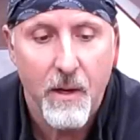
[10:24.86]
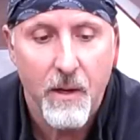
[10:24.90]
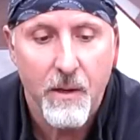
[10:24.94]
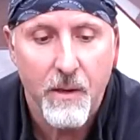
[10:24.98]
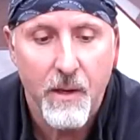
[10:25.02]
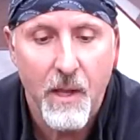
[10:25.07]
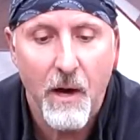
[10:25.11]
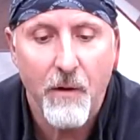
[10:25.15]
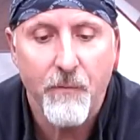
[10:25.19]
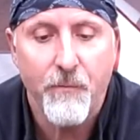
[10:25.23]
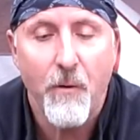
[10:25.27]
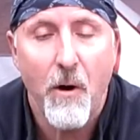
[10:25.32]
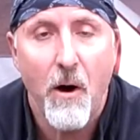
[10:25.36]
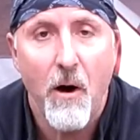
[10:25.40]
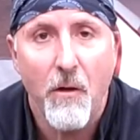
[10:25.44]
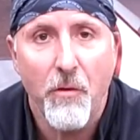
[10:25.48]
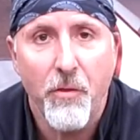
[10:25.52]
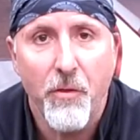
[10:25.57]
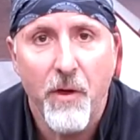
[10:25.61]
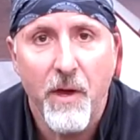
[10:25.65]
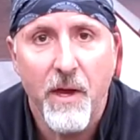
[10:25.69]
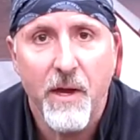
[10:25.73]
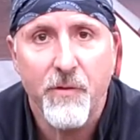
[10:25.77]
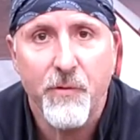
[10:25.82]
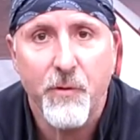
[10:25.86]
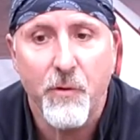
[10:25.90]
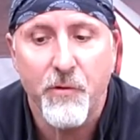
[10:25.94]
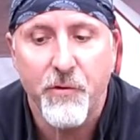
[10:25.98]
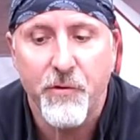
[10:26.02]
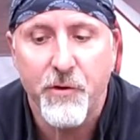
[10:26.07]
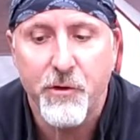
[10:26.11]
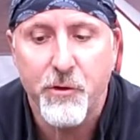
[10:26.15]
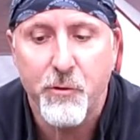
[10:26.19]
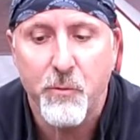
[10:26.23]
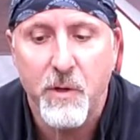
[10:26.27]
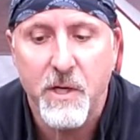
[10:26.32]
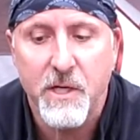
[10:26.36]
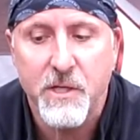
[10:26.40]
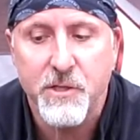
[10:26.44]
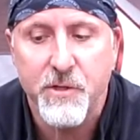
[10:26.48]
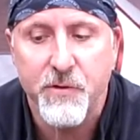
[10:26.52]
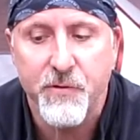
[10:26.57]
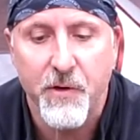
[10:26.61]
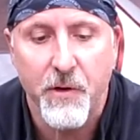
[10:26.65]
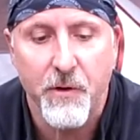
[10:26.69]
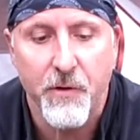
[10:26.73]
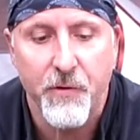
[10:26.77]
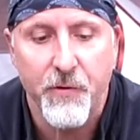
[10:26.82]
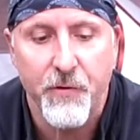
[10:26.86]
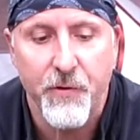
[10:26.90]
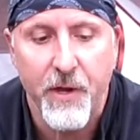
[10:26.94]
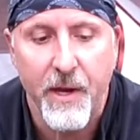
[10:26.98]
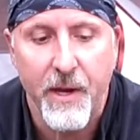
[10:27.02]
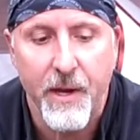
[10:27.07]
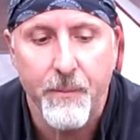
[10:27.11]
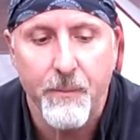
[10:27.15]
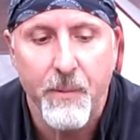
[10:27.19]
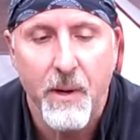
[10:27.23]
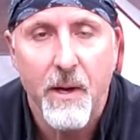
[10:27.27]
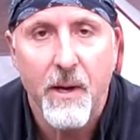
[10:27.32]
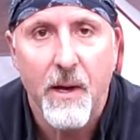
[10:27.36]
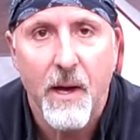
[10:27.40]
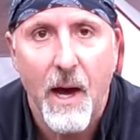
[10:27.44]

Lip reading: Now, if all things or situations are the same,